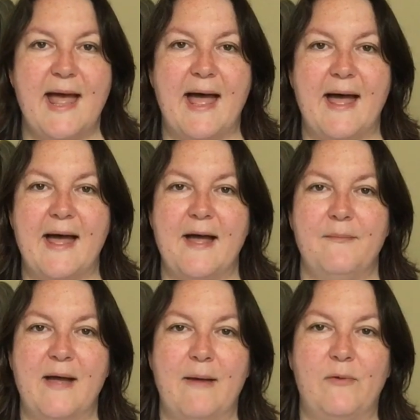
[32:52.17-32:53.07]

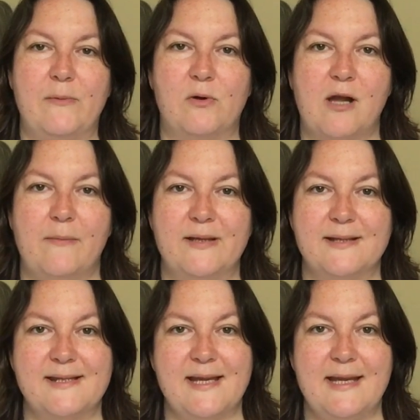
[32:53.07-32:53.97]
and we will come and
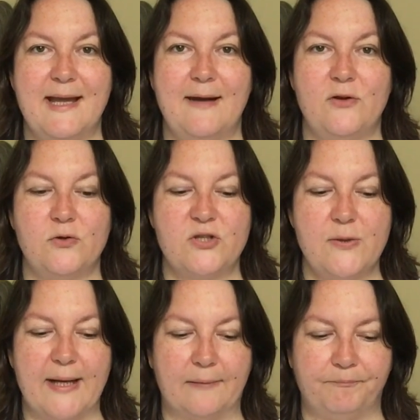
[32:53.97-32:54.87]
see how you're
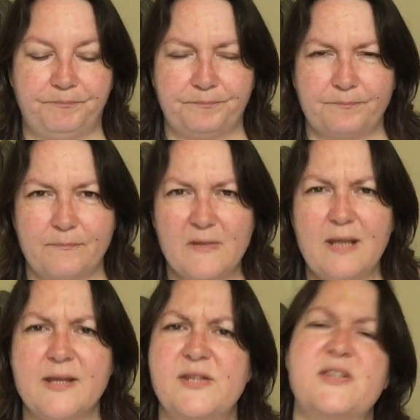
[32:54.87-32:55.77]
doing.
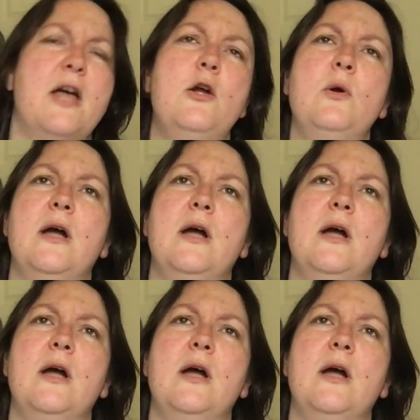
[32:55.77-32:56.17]
So